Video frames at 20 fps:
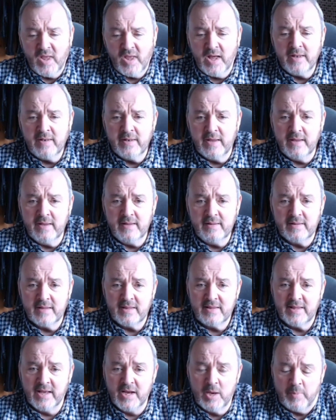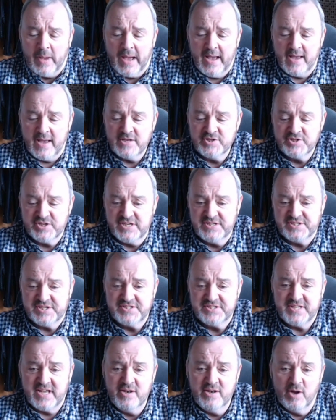And the thing about NGs
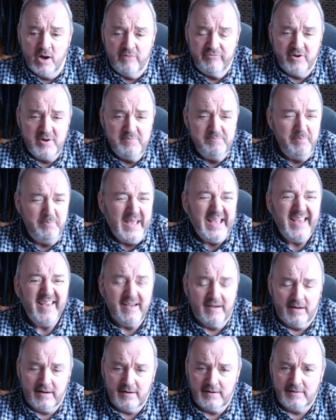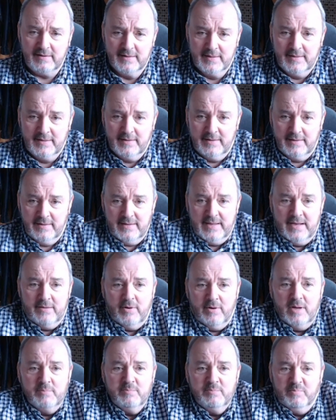is they're not a very big car. Now,
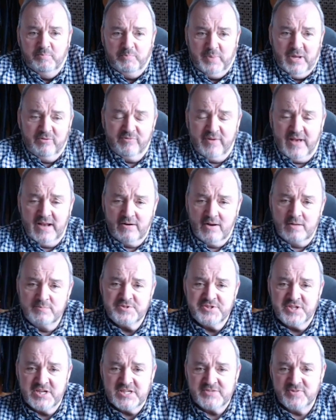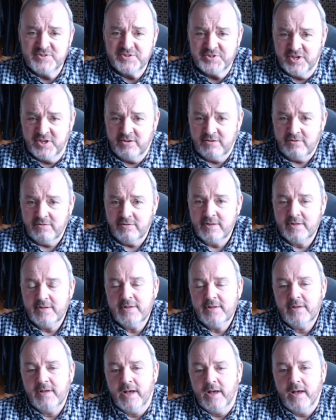I'm a big fella, I'm 6'2".
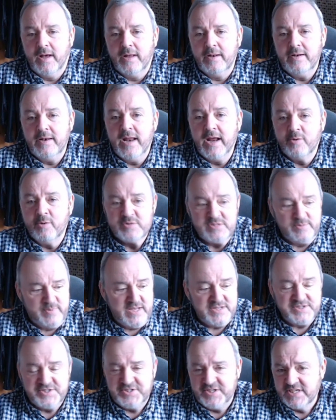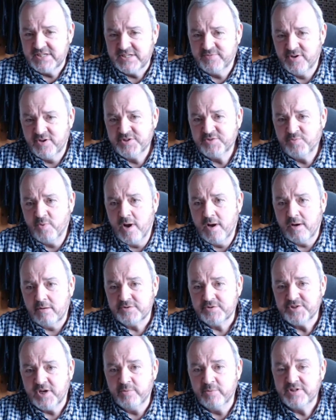Nick was about 6 foot as well.
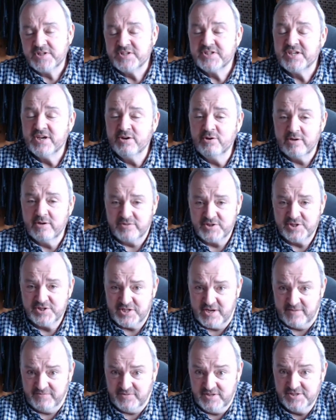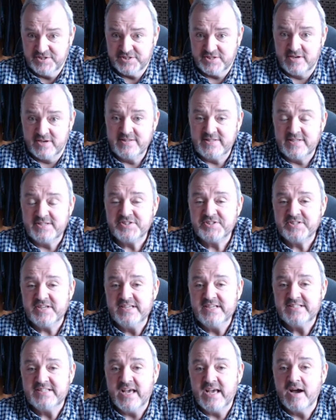So with the two of us shoved inside this
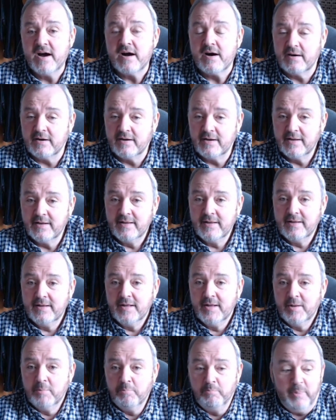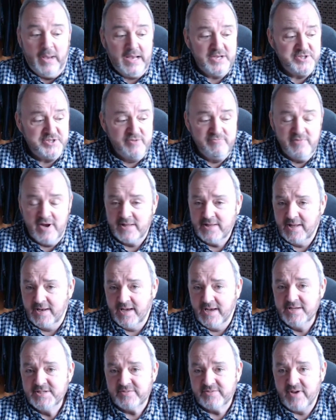TCR, bashing around the
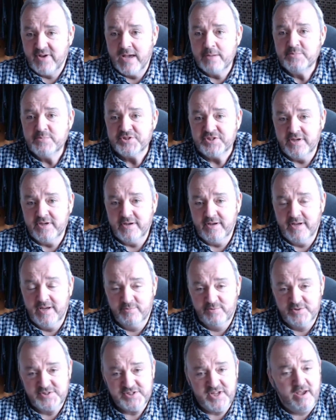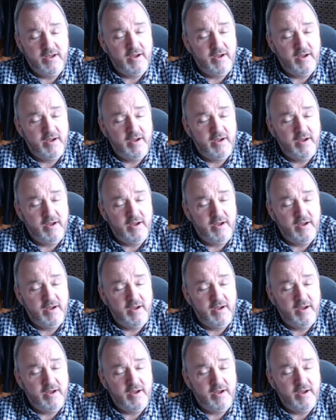lanes of Hampshire, it was